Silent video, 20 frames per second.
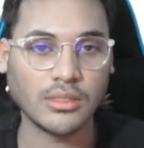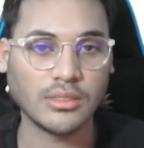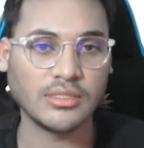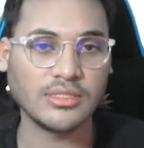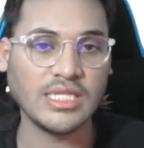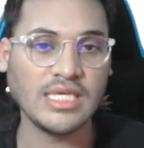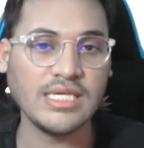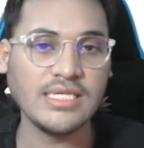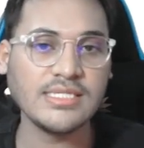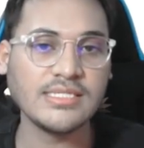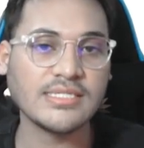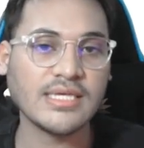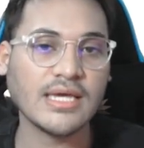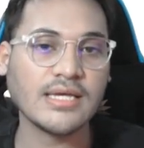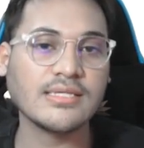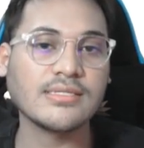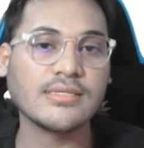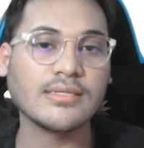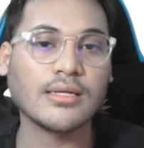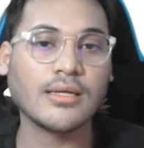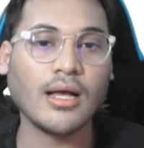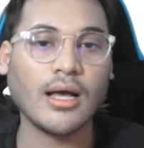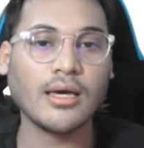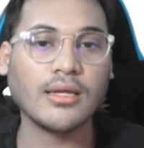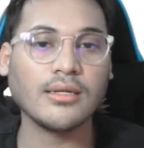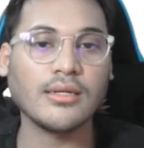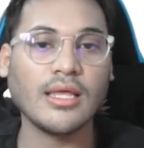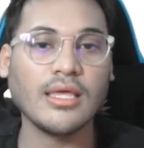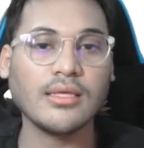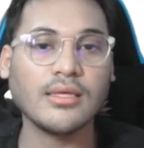These checks are
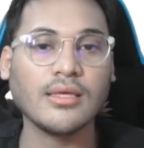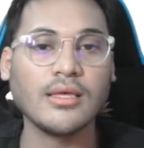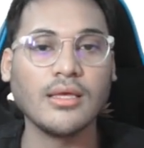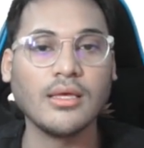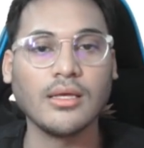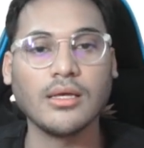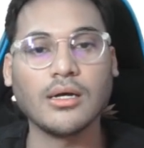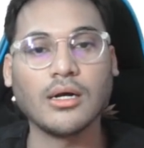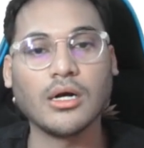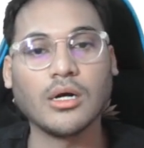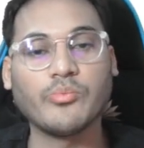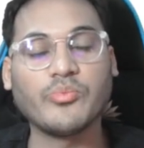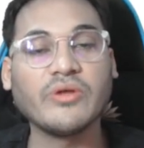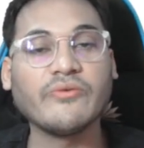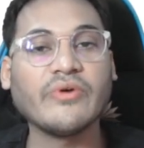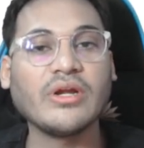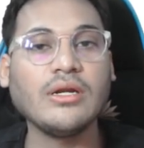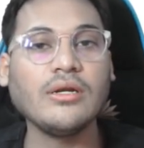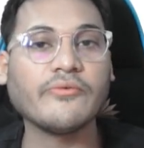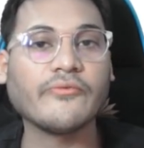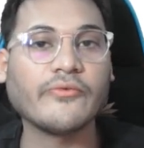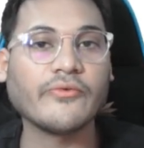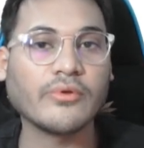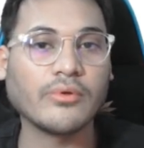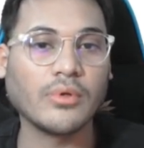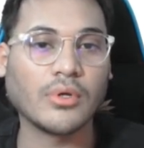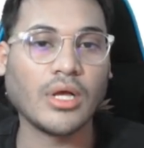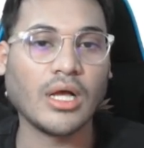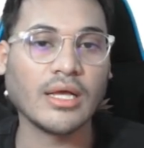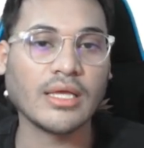like prevent
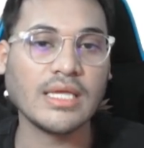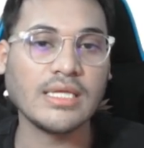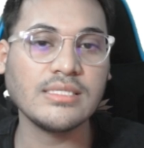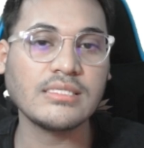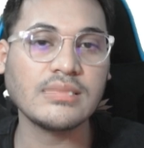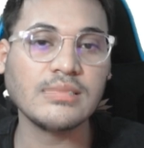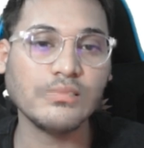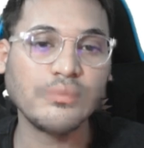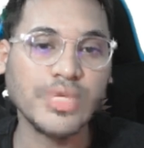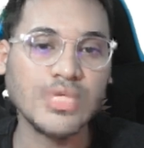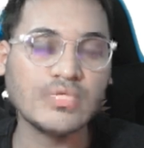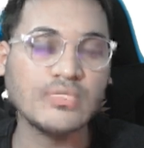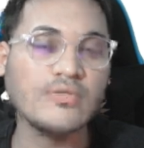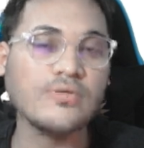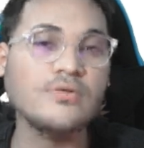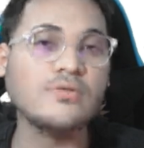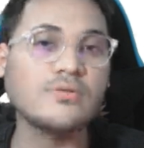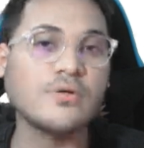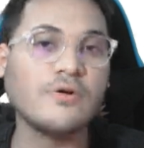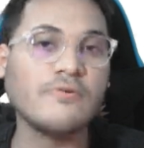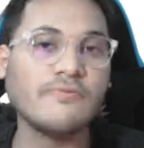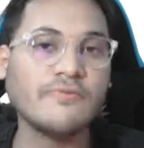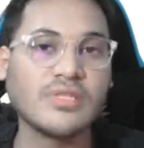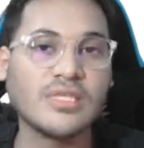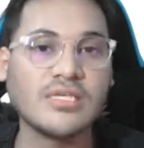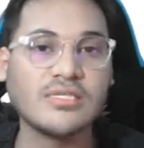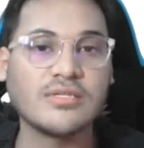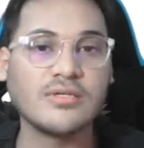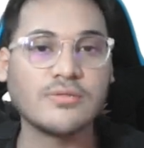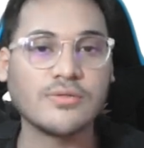against misuse of
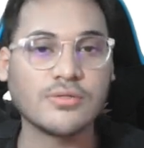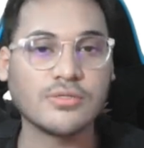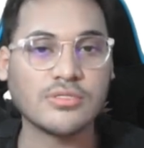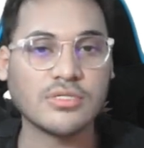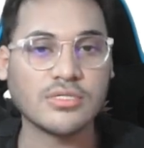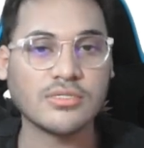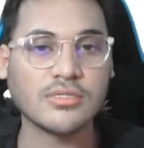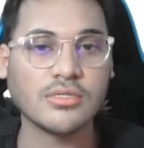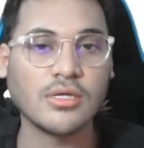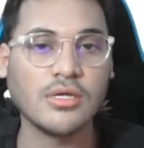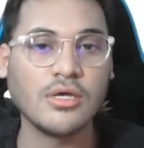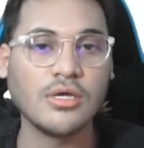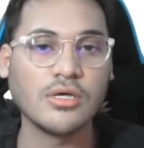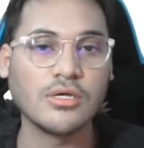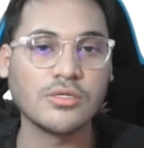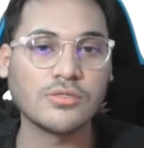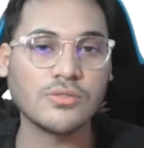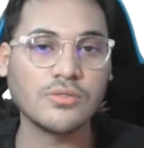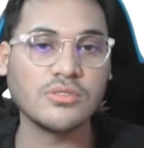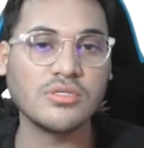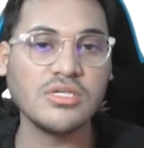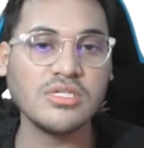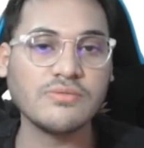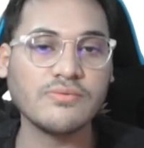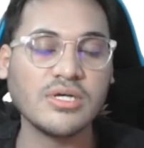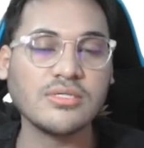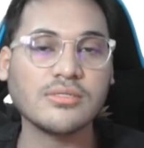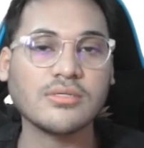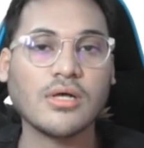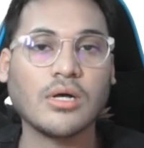these resources. So this
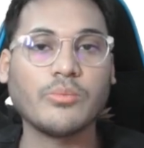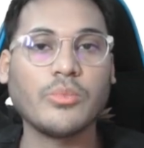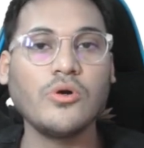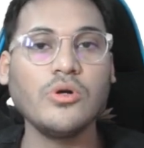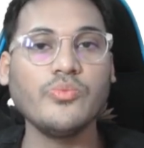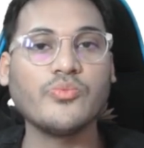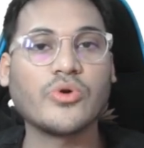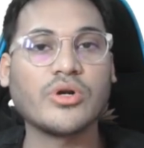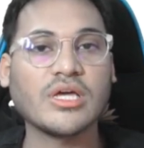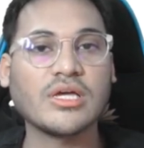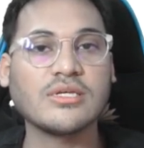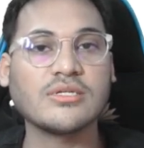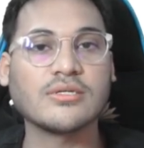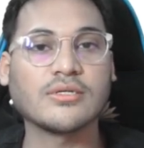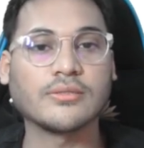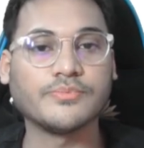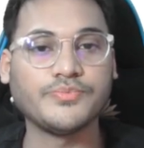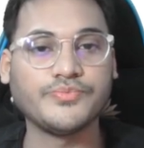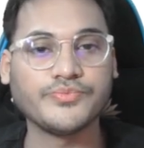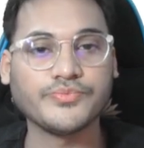was about protection.